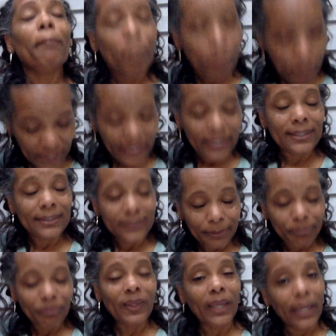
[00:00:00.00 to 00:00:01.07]
but
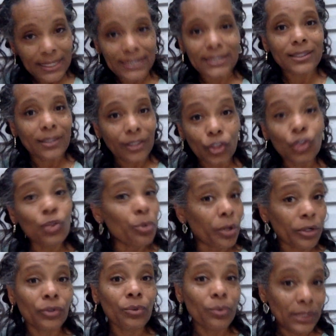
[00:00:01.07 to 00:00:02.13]
yes, you
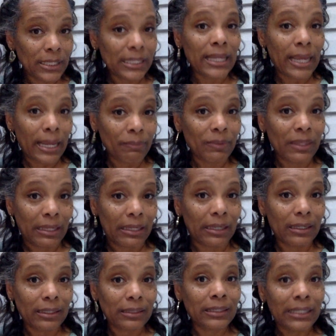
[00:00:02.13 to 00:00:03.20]
are doing the dang
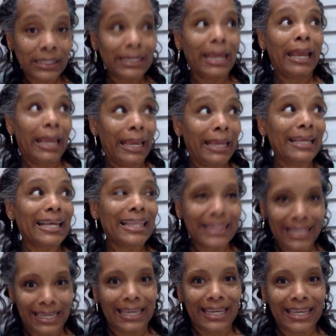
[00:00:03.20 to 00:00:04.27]
thing. The dang
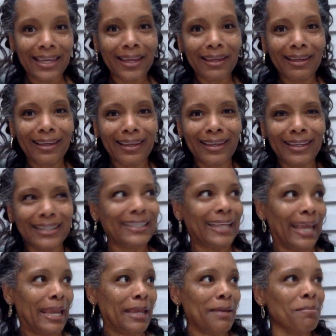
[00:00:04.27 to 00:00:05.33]
thing.
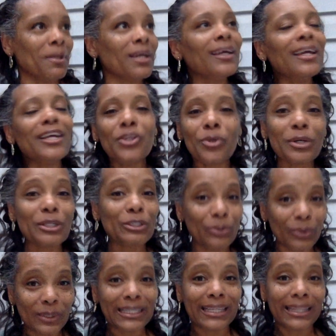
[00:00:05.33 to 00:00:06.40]
Dame. You are
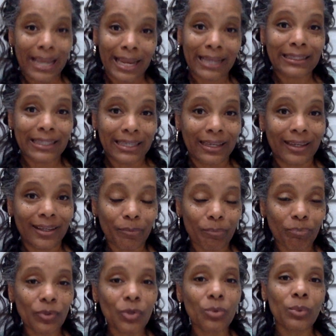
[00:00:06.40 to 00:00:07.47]
doing the dang thing.
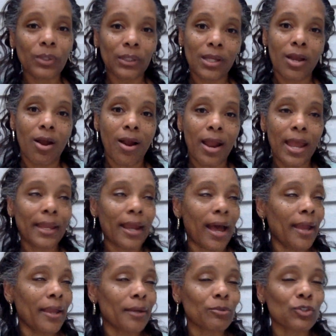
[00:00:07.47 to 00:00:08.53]
You really are. And
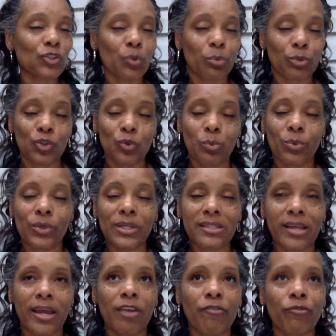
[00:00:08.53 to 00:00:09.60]
I am super, super
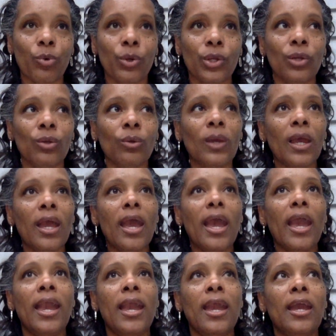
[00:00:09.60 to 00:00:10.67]
excited for you.
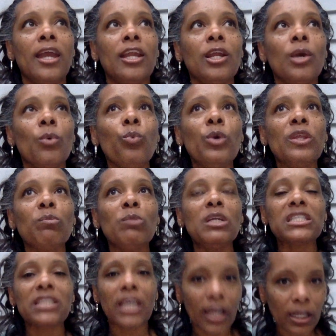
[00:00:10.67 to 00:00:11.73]
And with me
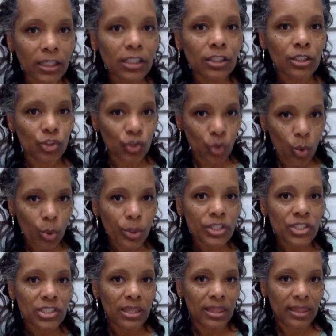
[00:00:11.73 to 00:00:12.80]
telling
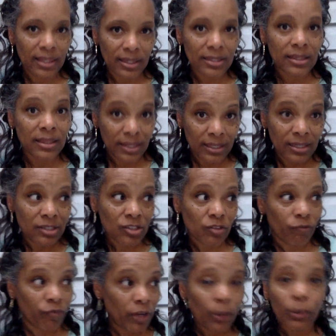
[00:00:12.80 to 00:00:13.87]
Latoija these
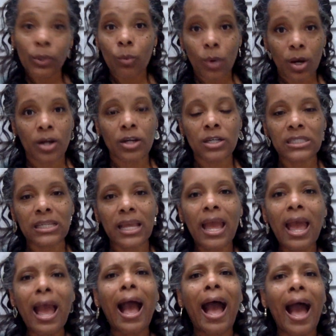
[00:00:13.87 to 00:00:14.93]
very words,
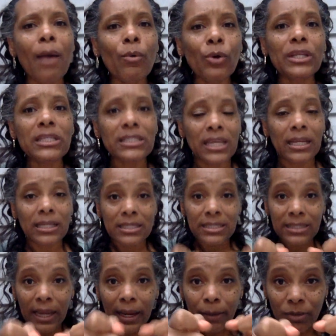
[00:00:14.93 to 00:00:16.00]
I want to say the
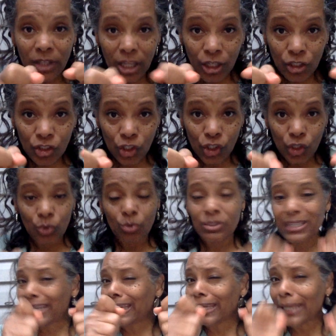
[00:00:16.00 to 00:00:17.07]
same thing to you,
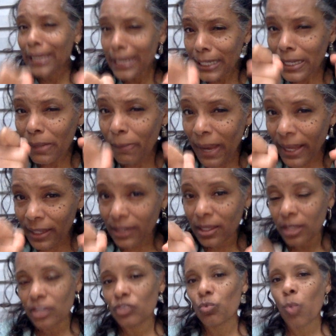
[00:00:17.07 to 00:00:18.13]
to anybody
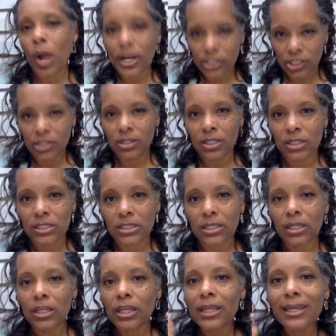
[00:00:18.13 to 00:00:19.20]
that is watching this.
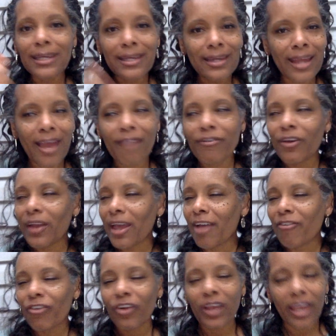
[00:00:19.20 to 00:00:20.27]
Never,
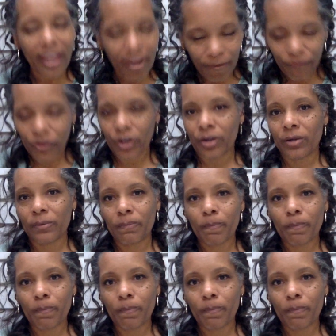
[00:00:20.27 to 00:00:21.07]
ever, ever